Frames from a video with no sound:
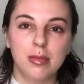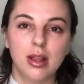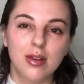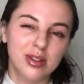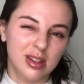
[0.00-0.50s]

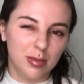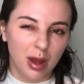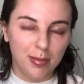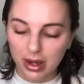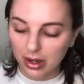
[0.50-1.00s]
gloves because I'm
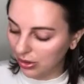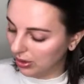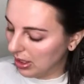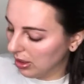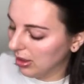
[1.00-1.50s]
not medical
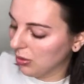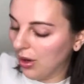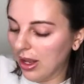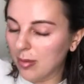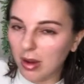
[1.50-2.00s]
needling,
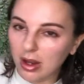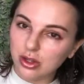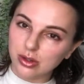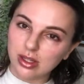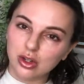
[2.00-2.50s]
right? I'm not
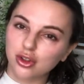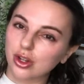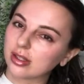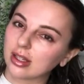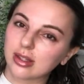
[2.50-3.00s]
using
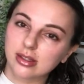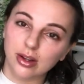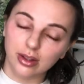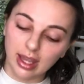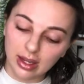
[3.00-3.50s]
just like the
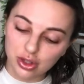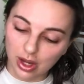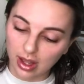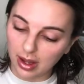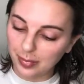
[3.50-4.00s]
sterile
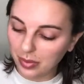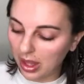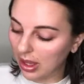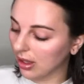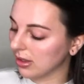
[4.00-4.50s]
HA
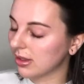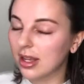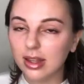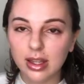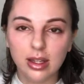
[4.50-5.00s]
and
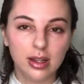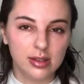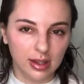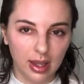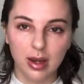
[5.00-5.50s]
saline because,
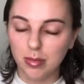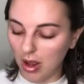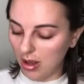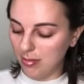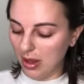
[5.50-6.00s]
again, I'm
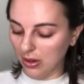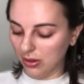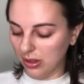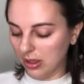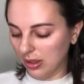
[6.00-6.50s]
not
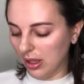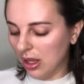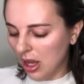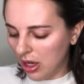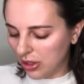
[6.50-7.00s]
medical needling.
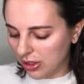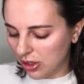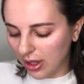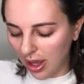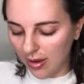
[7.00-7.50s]
Just
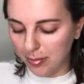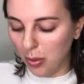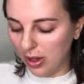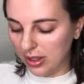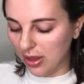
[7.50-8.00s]
to kind of
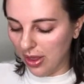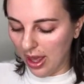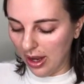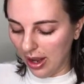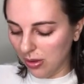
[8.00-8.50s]
point
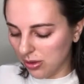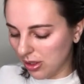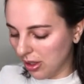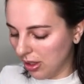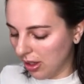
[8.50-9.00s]
that out,
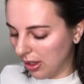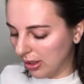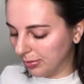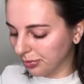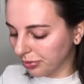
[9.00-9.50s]

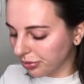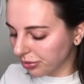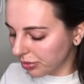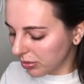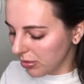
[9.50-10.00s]

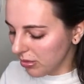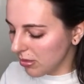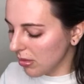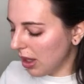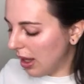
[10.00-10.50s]

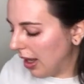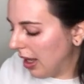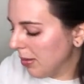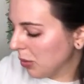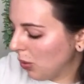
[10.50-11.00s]
I
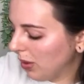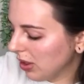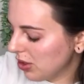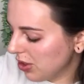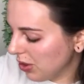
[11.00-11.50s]
am
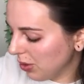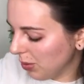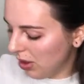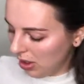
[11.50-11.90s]
going to